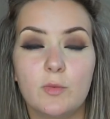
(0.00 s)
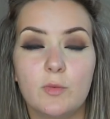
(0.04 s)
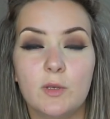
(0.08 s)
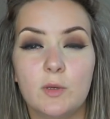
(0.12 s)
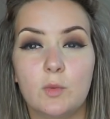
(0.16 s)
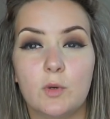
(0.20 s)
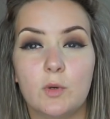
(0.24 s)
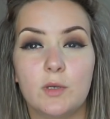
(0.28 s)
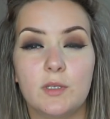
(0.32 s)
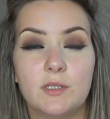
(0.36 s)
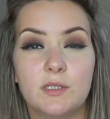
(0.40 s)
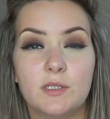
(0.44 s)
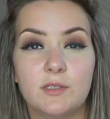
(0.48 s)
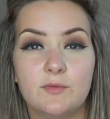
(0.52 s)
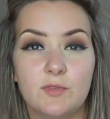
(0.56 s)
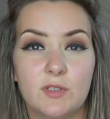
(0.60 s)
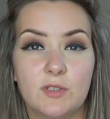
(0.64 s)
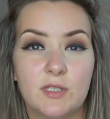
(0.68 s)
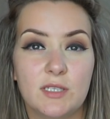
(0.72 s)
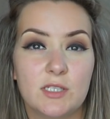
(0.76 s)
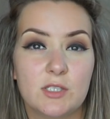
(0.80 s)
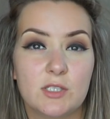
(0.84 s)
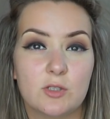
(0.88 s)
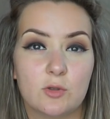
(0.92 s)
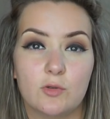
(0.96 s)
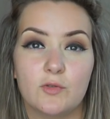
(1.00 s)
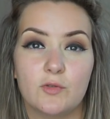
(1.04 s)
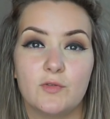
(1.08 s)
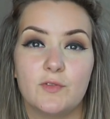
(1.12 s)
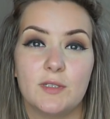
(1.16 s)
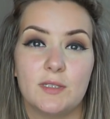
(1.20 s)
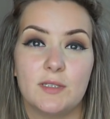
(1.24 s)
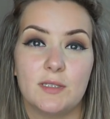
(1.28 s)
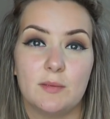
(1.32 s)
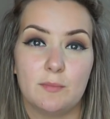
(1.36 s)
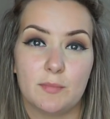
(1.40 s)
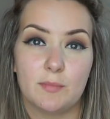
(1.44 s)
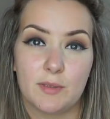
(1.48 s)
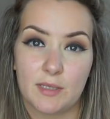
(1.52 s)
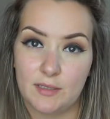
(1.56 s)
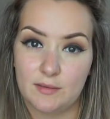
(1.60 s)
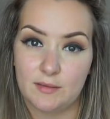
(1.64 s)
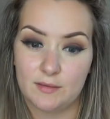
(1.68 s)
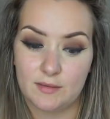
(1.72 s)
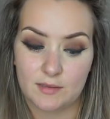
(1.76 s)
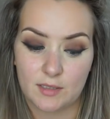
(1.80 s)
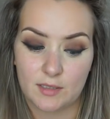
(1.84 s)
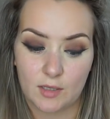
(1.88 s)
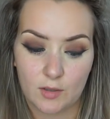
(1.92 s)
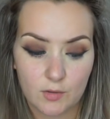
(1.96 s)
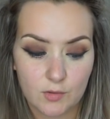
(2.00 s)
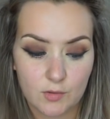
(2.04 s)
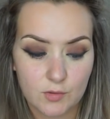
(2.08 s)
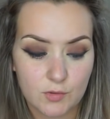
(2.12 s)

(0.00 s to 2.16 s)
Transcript: You want it really softed and blended out.